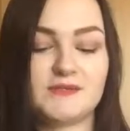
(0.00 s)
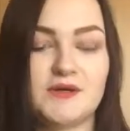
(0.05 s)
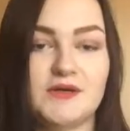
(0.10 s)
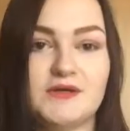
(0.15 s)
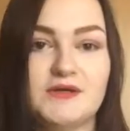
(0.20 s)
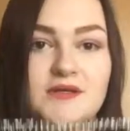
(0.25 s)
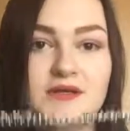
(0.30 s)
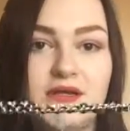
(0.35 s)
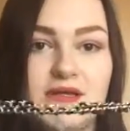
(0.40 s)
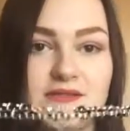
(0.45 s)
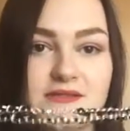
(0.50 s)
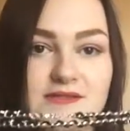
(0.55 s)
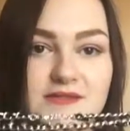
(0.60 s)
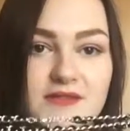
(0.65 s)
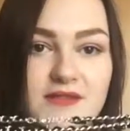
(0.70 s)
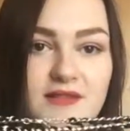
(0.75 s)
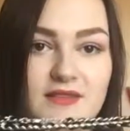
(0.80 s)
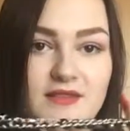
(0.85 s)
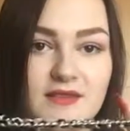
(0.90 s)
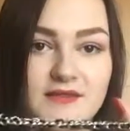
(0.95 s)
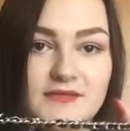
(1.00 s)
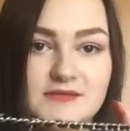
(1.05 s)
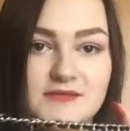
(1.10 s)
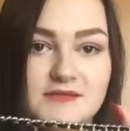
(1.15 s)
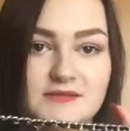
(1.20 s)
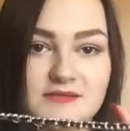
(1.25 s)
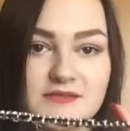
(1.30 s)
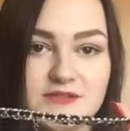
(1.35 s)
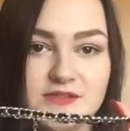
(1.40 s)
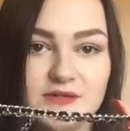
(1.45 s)
one is
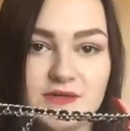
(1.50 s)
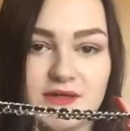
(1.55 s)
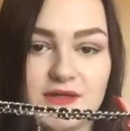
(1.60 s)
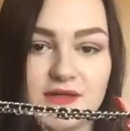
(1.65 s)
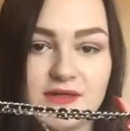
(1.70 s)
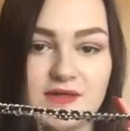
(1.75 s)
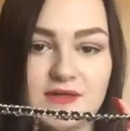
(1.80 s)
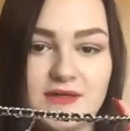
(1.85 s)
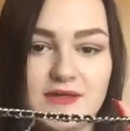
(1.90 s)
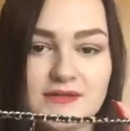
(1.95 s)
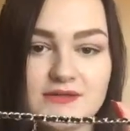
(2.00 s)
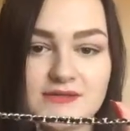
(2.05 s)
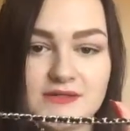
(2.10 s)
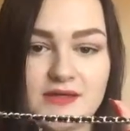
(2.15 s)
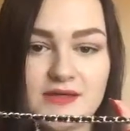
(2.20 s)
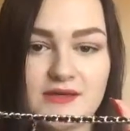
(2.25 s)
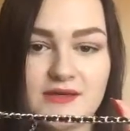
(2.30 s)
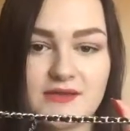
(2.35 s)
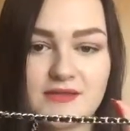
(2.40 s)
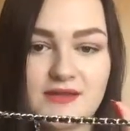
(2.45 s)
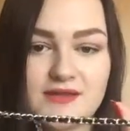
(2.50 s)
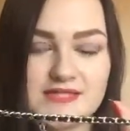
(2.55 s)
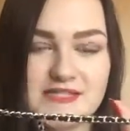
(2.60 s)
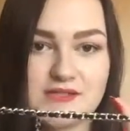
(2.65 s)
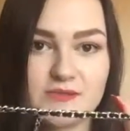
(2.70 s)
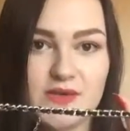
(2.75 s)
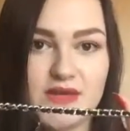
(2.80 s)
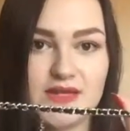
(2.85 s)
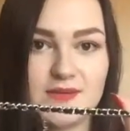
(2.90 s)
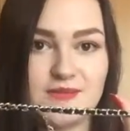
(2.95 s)
this choker. It's like that
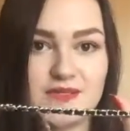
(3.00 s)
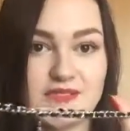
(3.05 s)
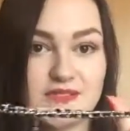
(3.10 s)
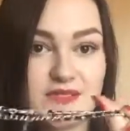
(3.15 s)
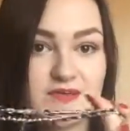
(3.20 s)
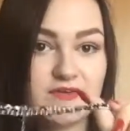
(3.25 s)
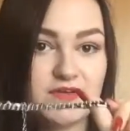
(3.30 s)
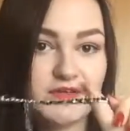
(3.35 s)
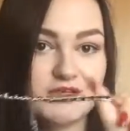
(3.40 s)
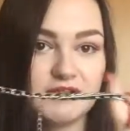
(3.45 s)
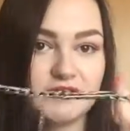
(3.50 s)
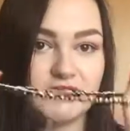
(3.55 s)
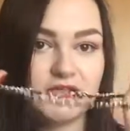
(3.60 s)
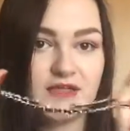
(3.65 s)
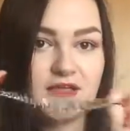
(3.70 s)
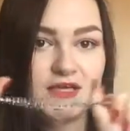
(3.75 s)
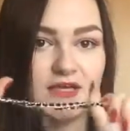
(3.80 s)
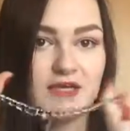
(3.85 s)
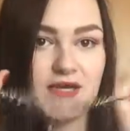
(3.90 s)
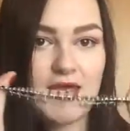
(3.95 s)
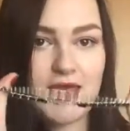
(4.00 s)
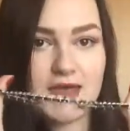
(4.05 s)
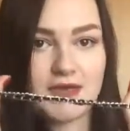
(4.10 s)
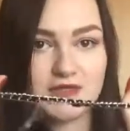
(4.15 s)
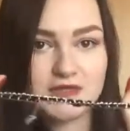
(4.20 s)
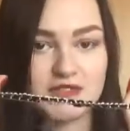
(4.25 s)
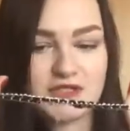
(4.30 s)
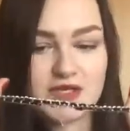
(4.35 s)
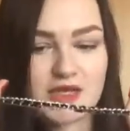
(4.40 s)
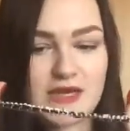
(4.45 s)
suede material
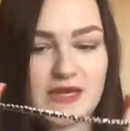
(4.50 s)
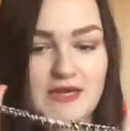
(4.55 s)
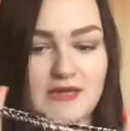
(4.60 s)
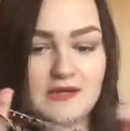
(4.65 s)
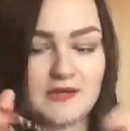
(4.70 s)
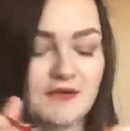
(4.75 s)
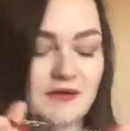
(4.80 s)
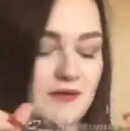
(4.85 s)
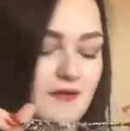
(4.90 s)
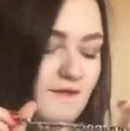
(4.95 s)
in chain.